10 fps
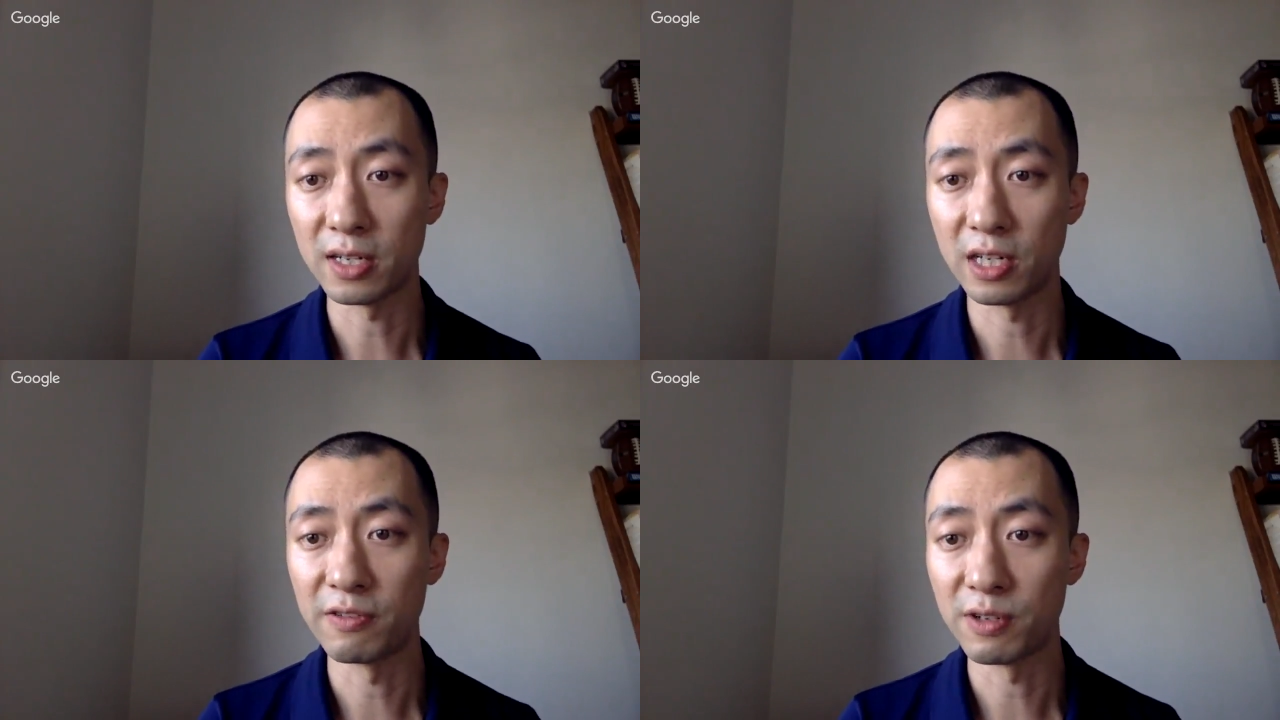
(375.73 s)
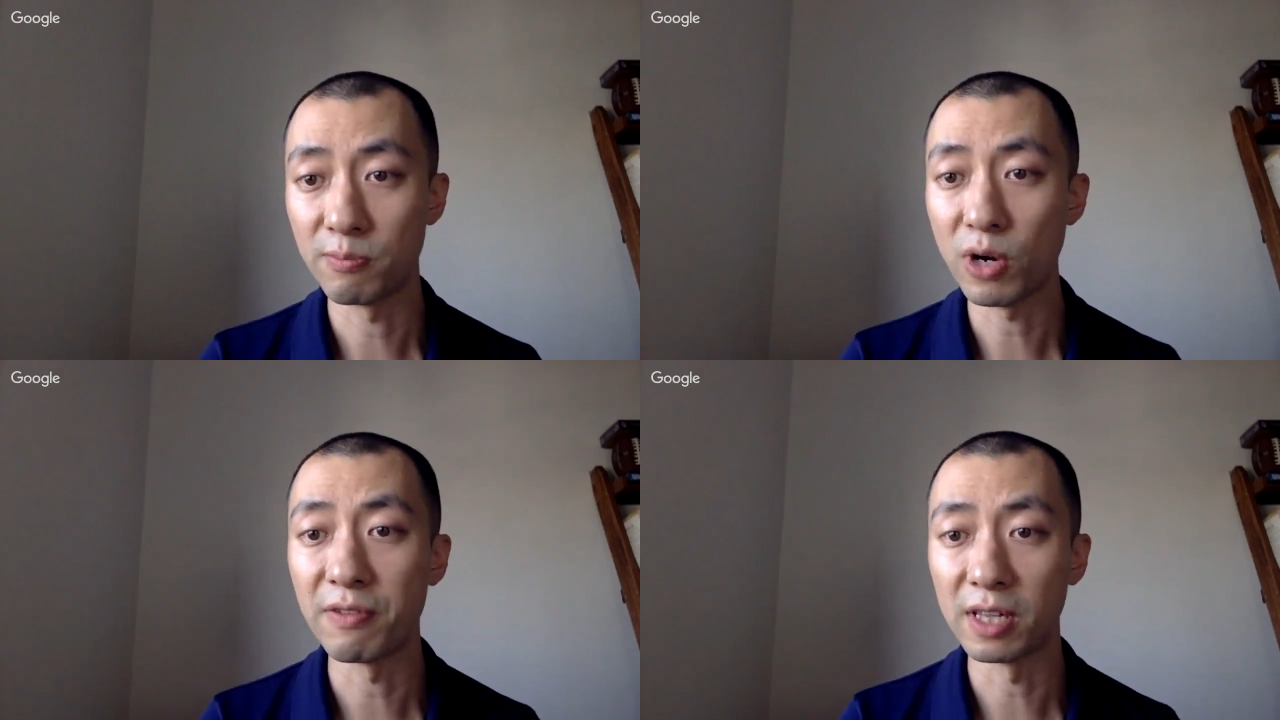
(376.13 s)
his
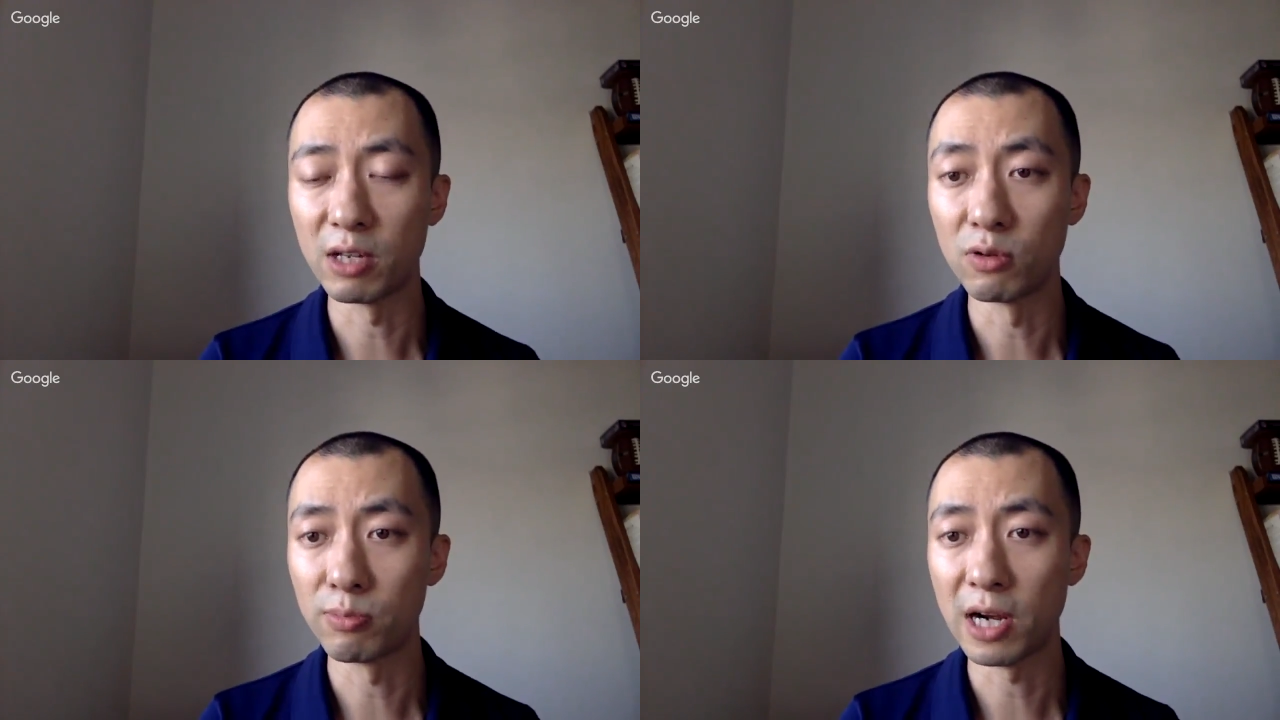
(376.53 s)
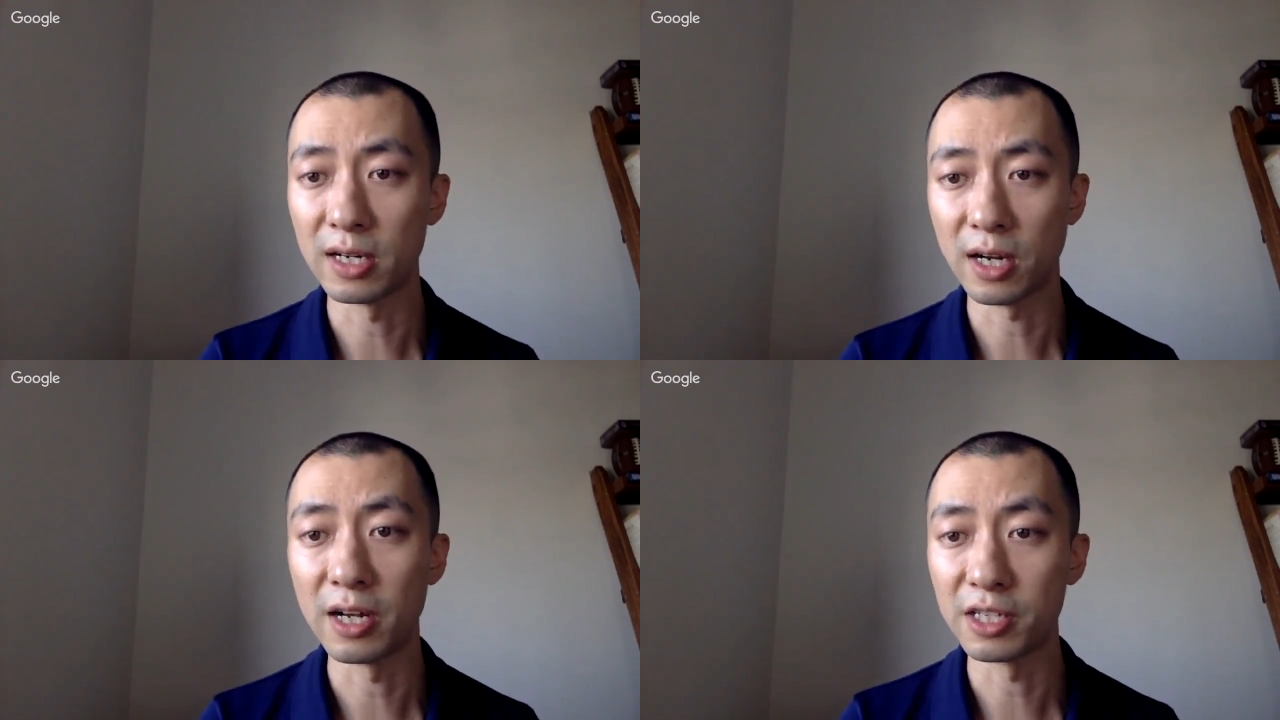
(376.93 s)
private label product
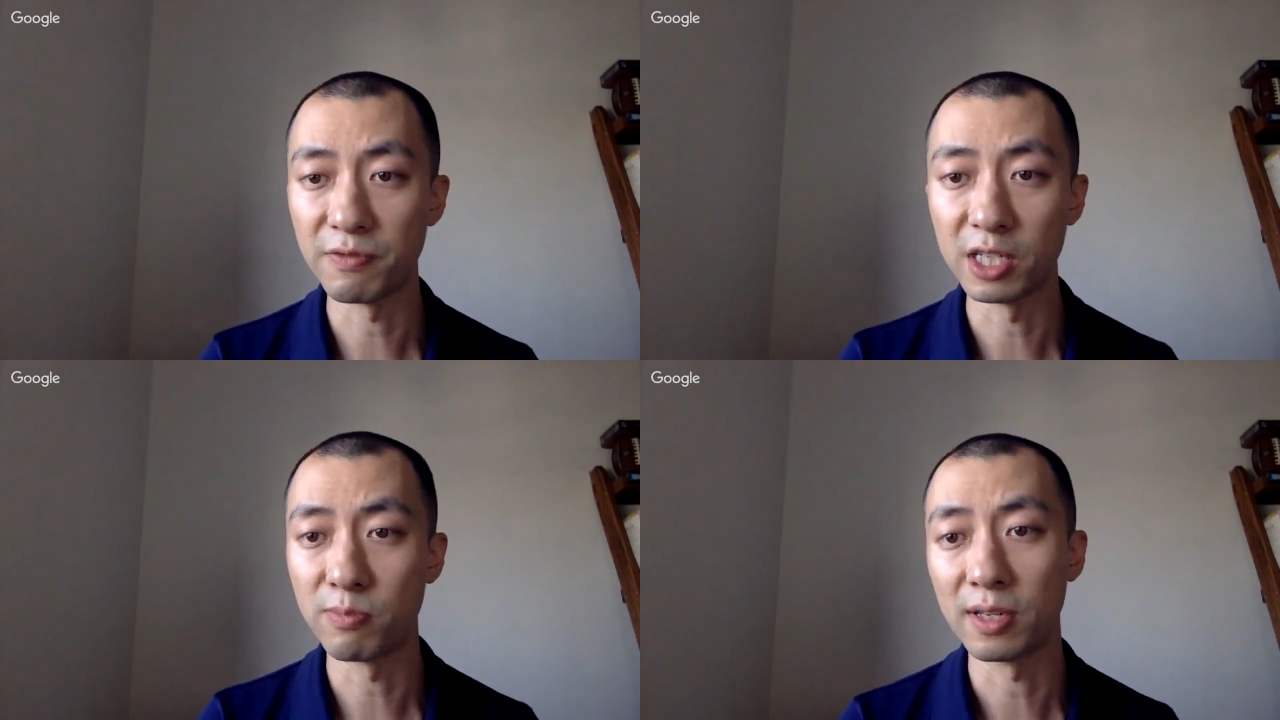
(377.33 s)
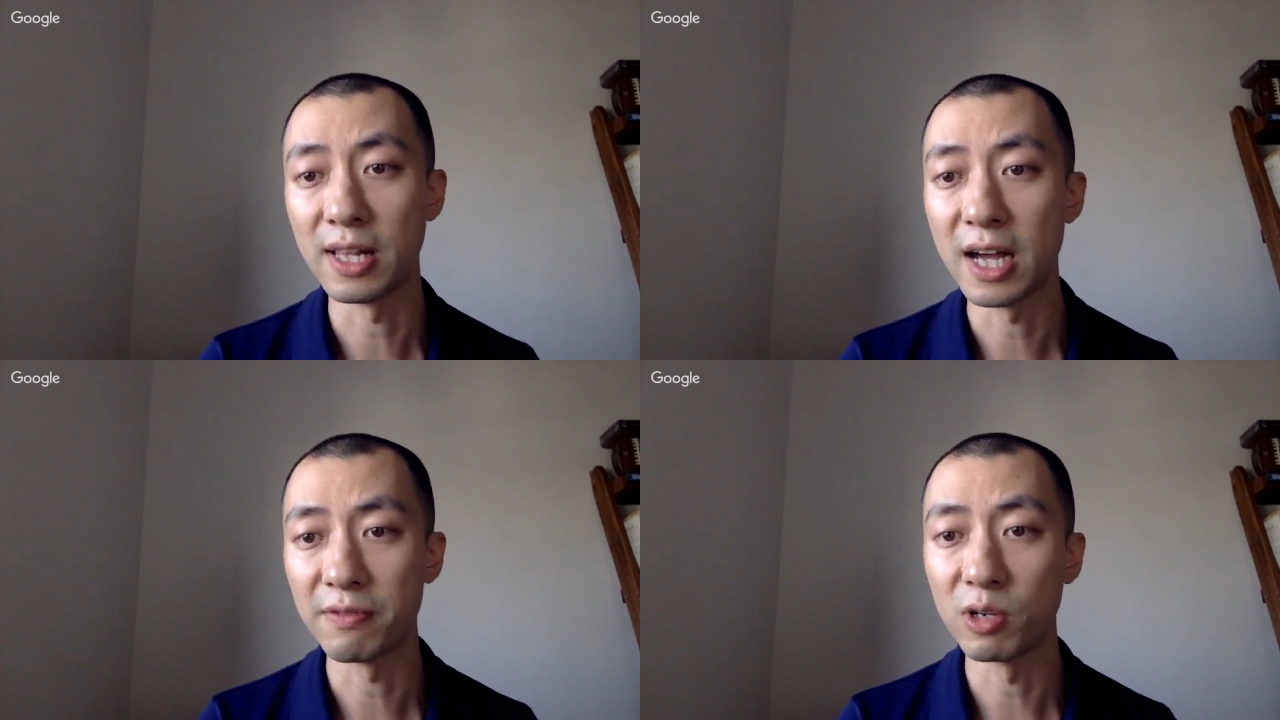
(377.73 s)
on his Facebook
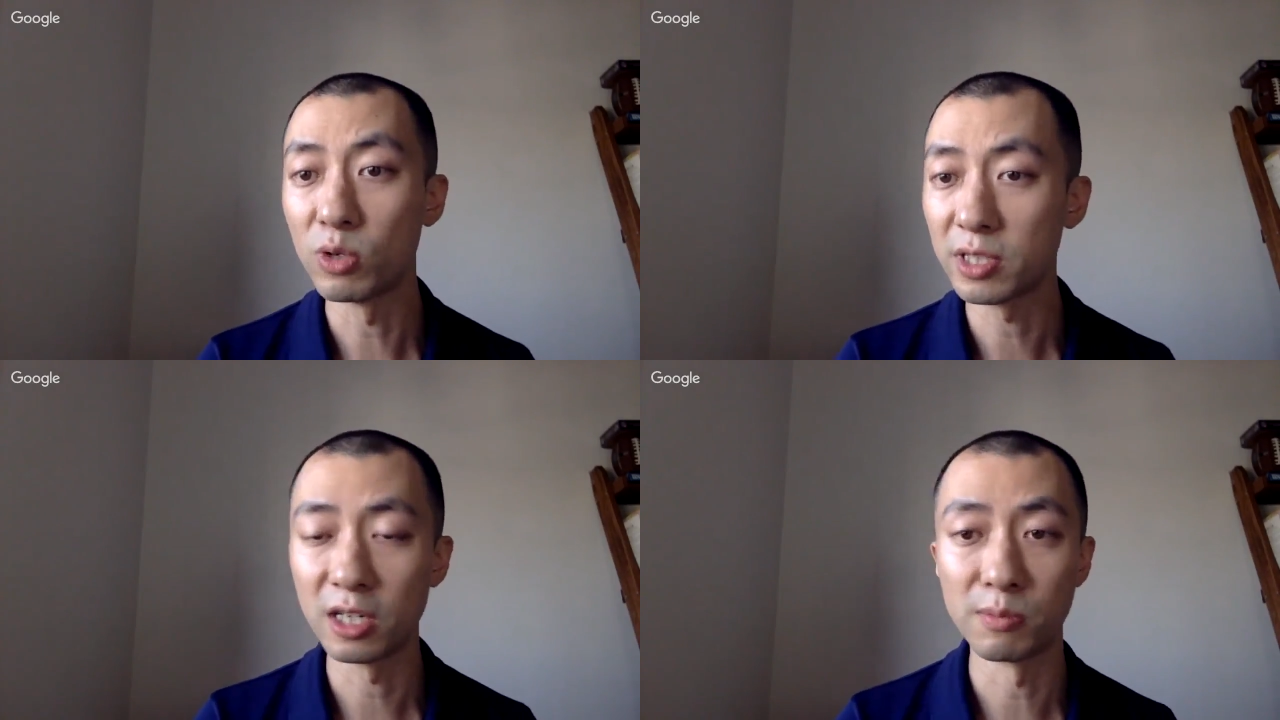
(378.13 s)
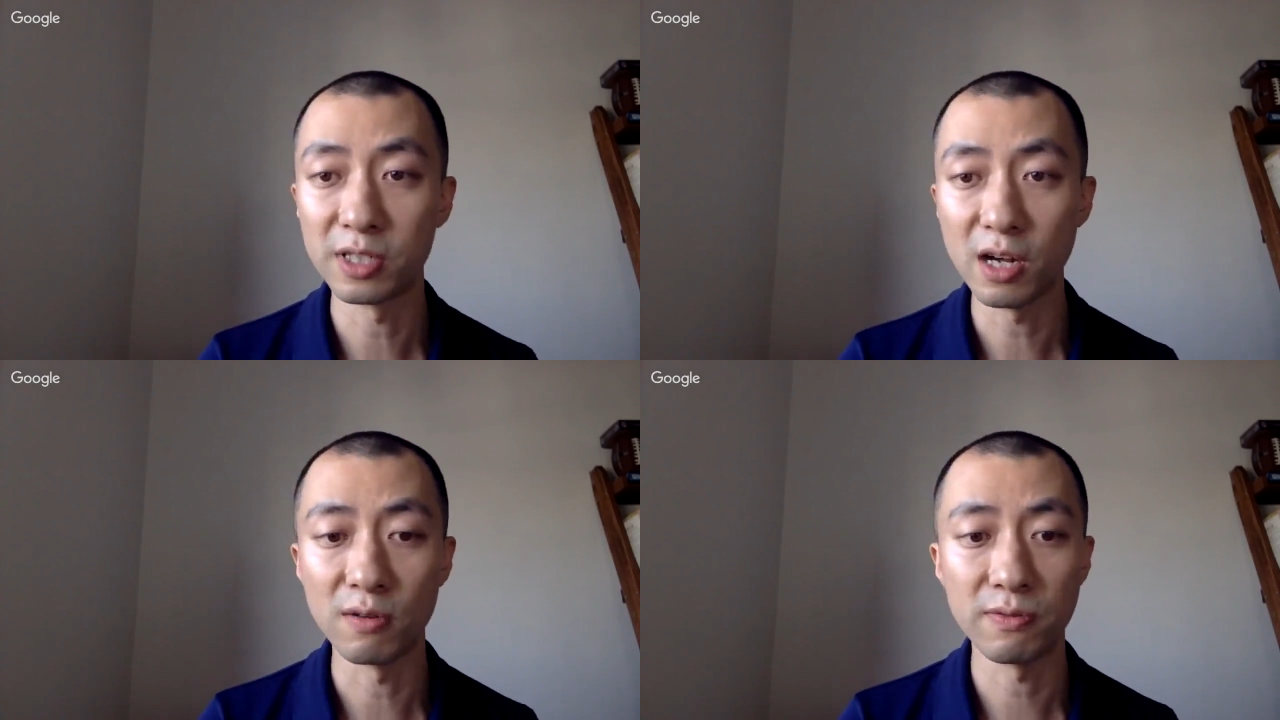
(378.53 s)
Live. It wasn't
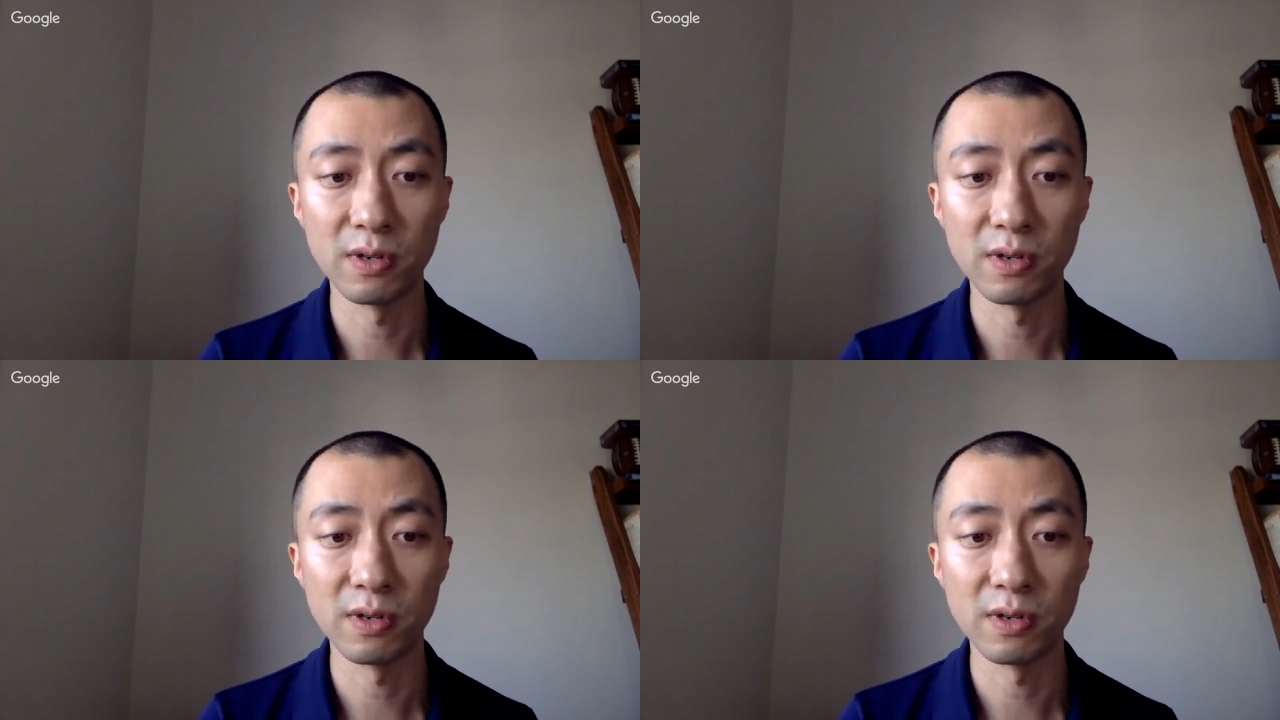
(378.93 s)
himself,